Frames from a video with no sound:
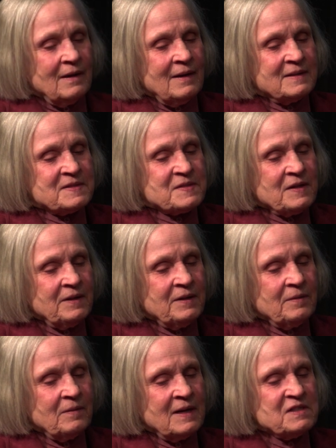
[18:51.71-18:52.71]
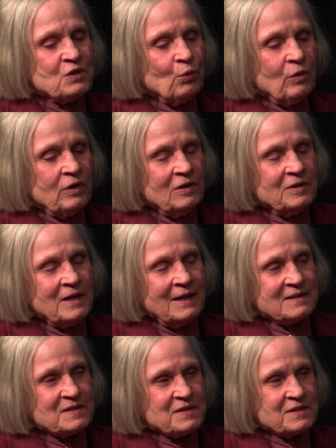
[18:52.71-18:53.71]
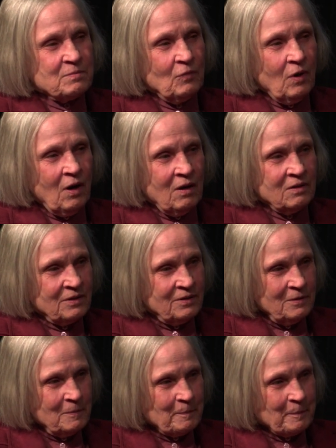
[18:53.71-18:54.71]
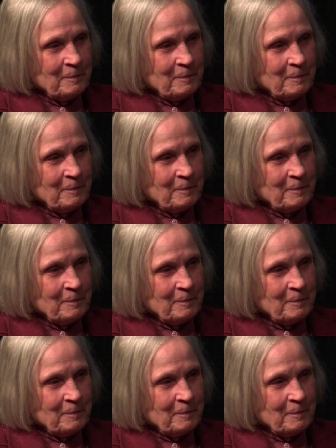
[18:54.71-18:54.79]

As the world gets smaller